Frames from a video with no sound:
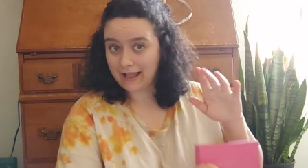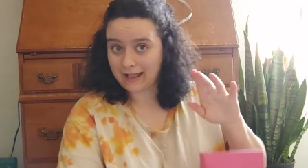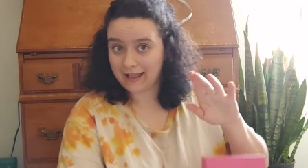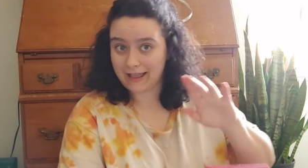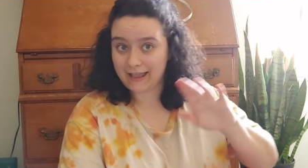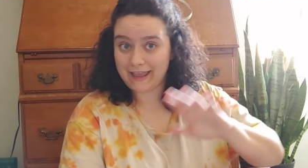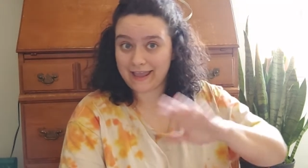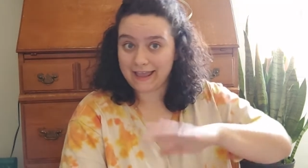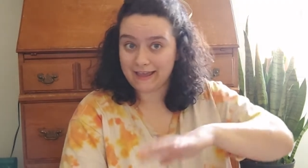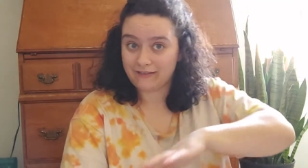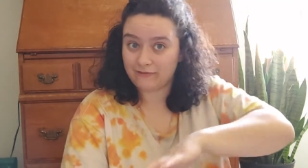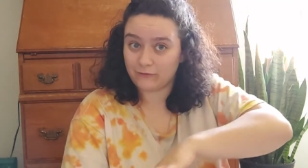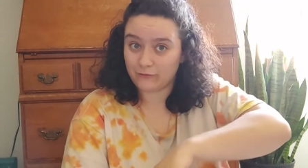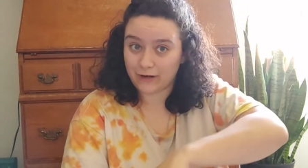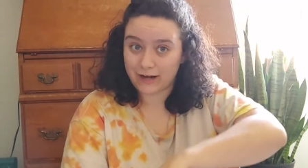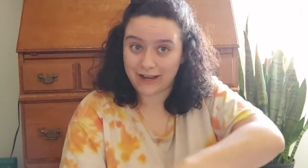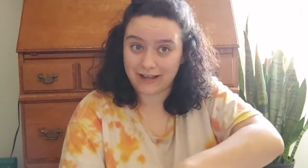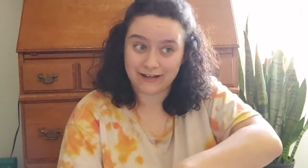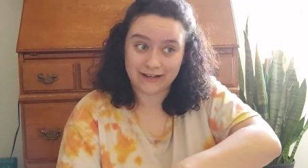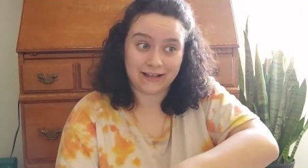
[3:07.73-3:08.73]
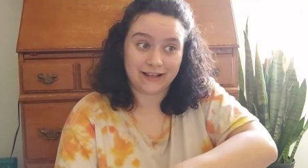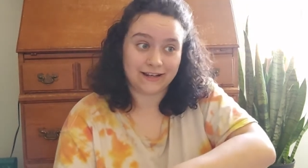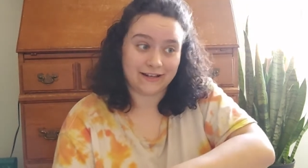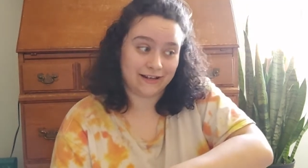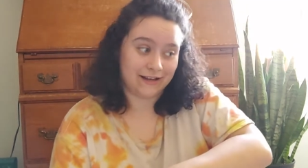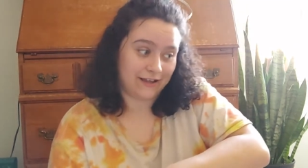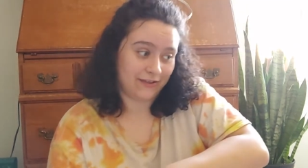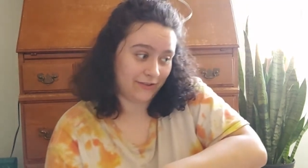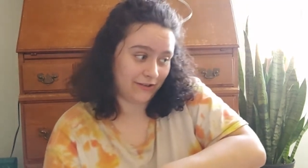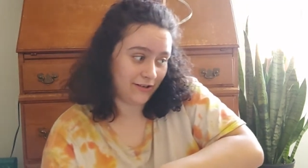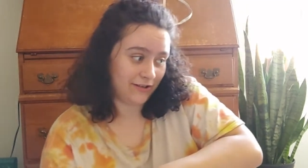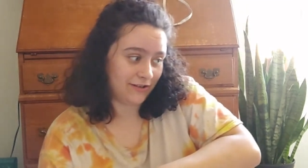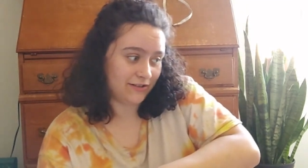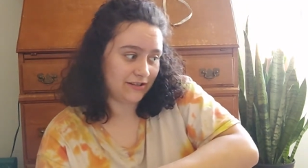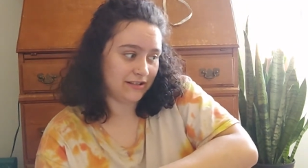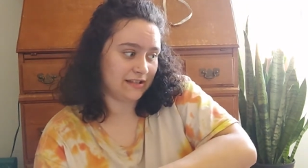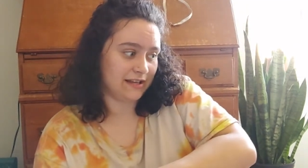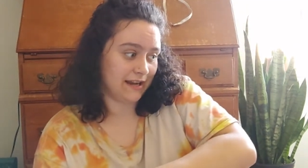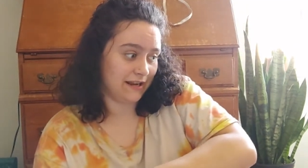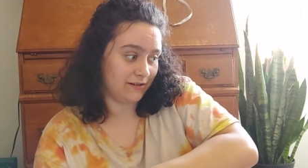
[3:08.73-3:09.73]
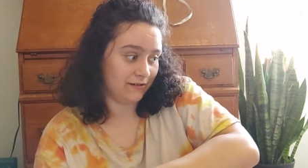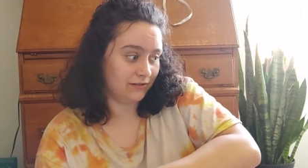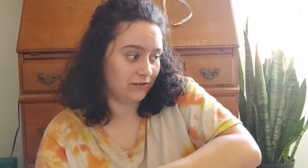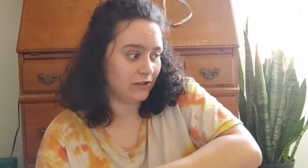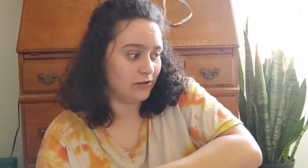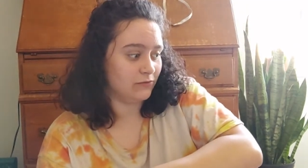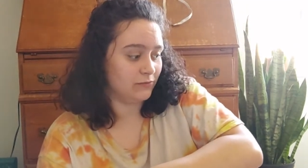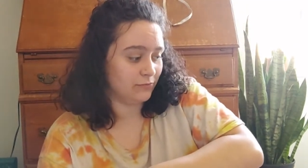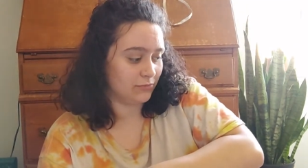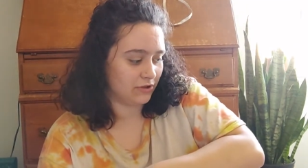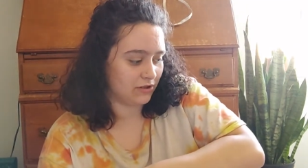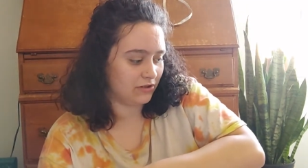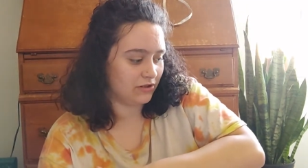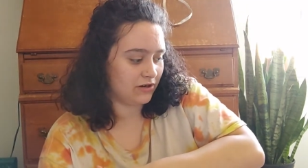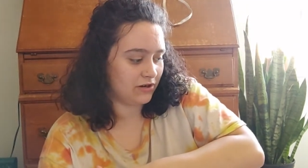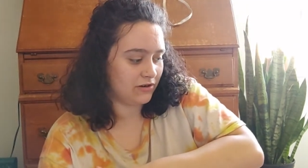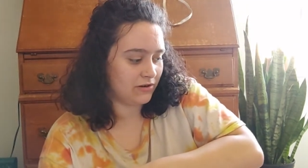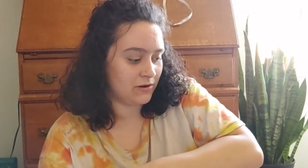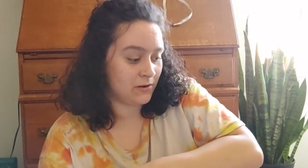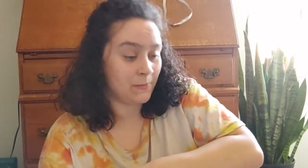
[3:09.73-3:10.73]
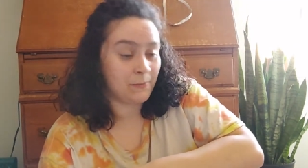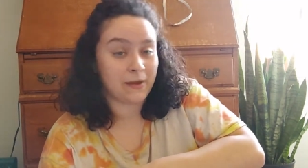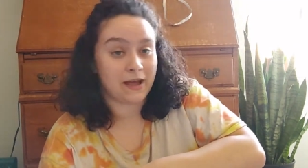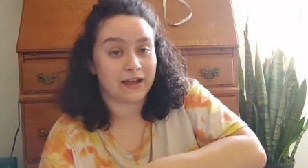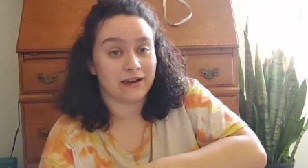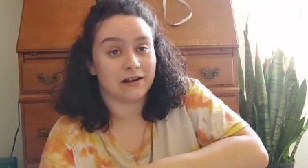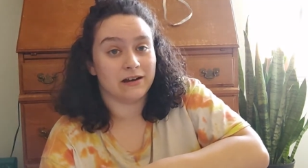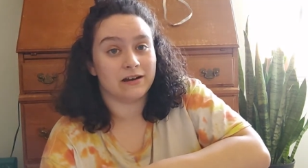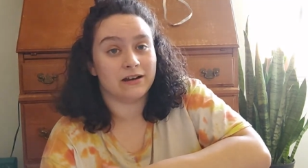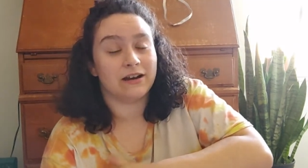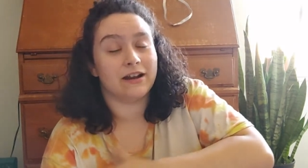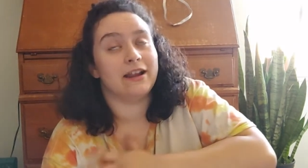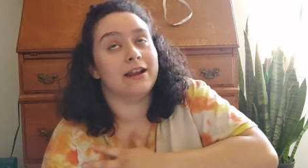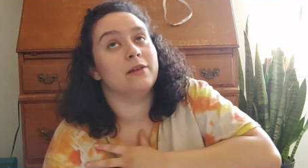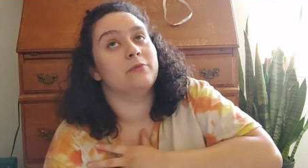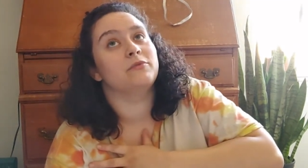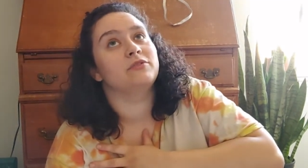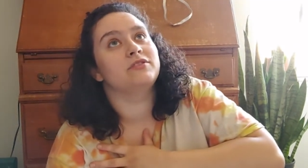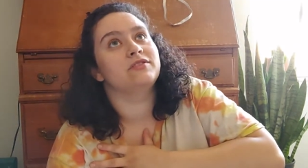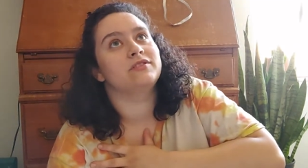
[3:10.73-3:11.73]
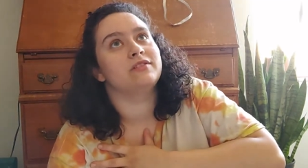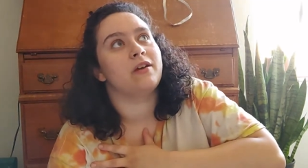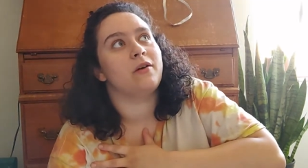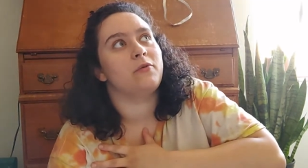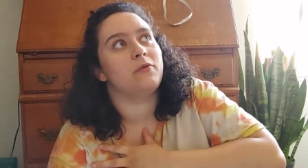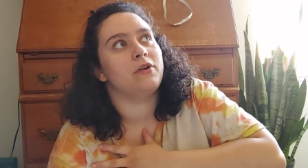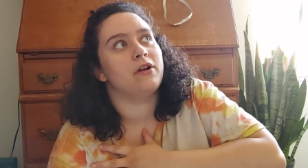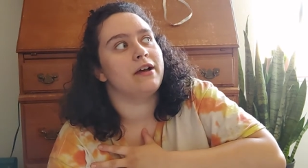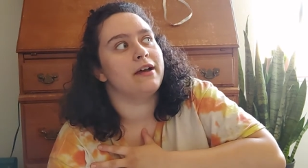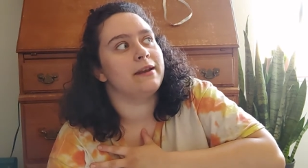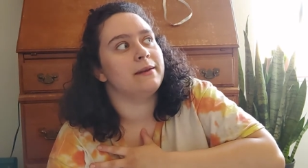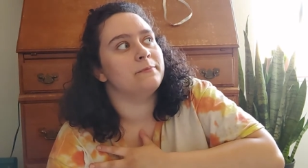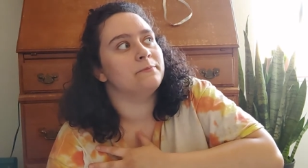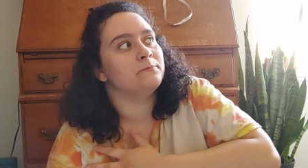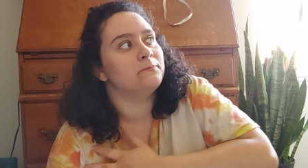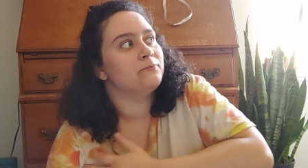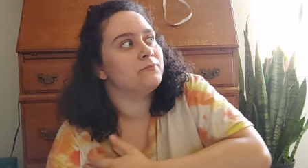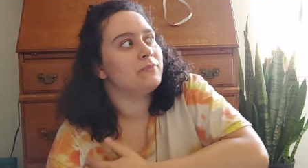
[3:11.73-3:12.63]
I have read another standalone book by her, so good.